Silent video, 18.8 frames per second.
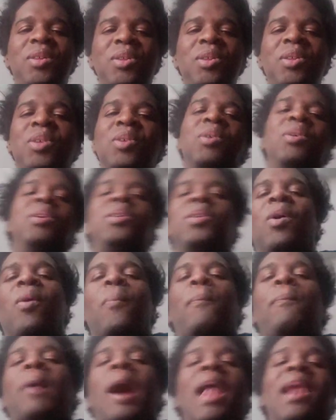your
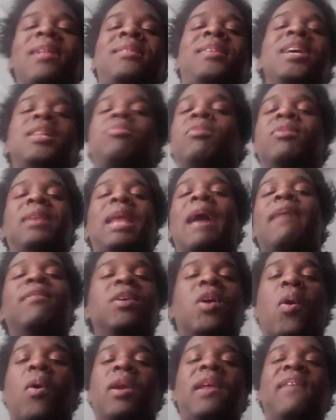politics will never
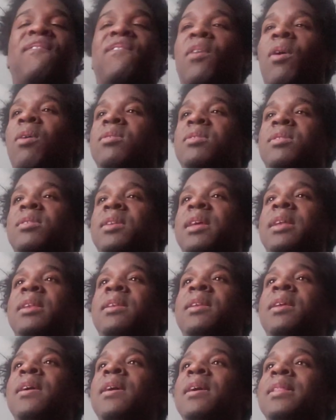go any further
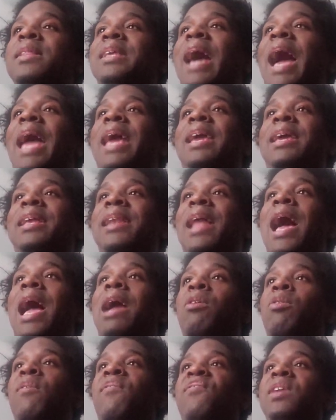than the
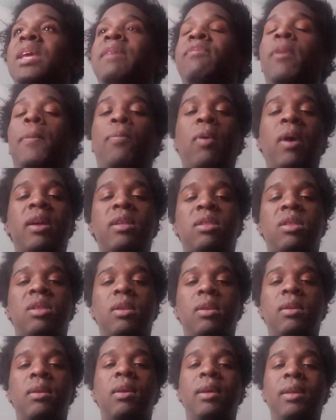iconography of oppression.
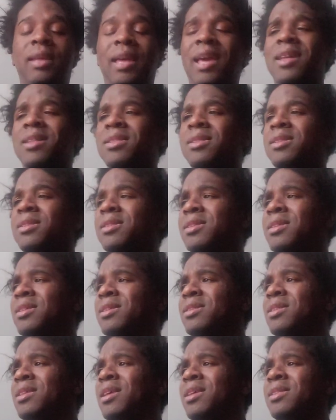Yes,
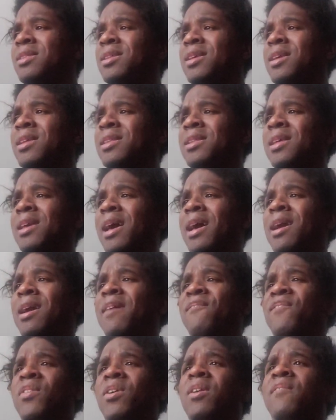the
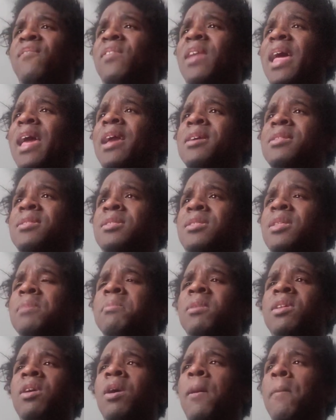Confederate flag is a
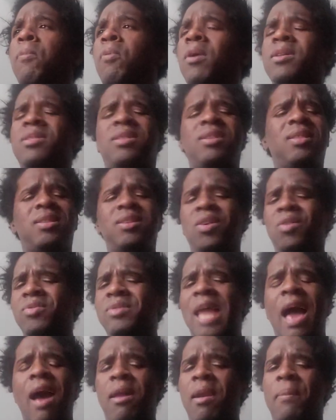symbol of your oppression. There's no
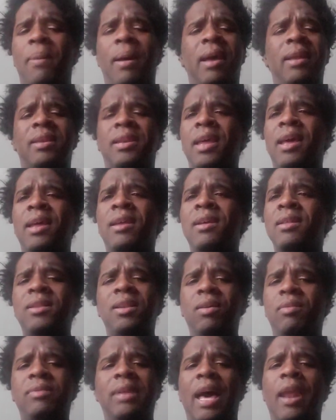doubt about that.
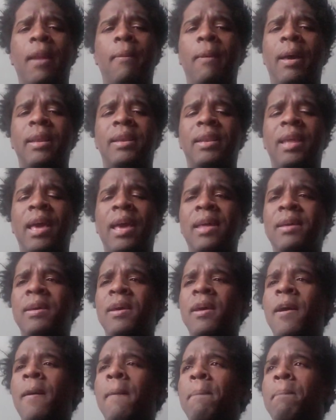There's no doubt about that.
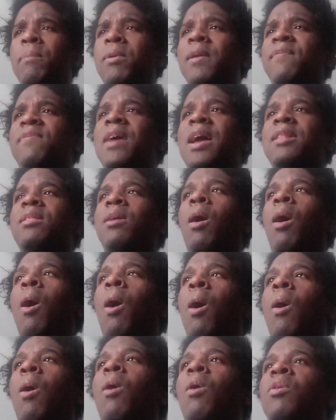But if that's
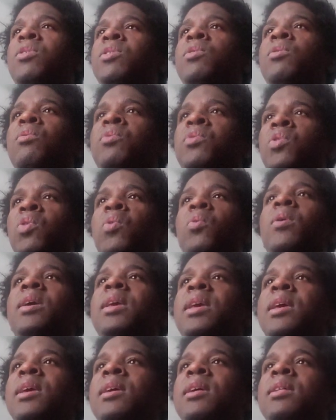all you're
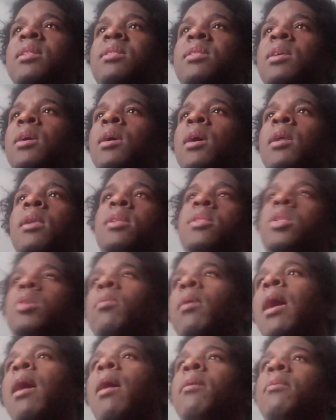doing is, let's go
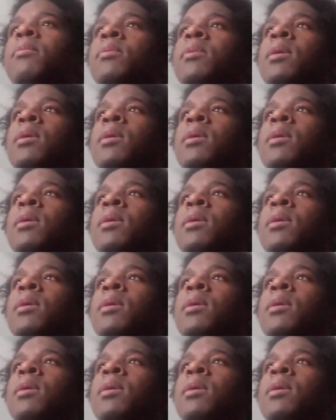out